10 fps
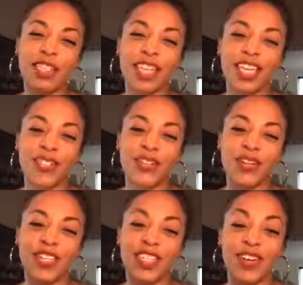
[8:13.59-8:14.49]
Thanks
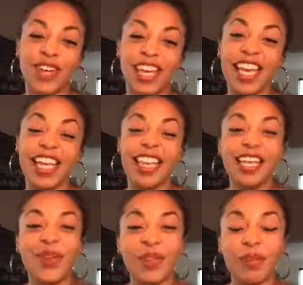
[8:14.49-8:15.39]
for tuning in.
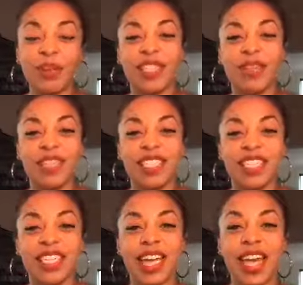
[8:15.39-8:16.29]
Thanks for all the birthday wishes
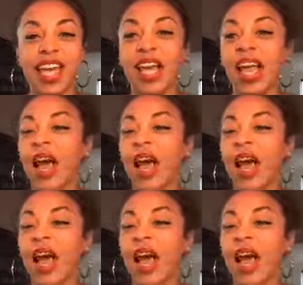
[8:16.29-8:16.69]
today.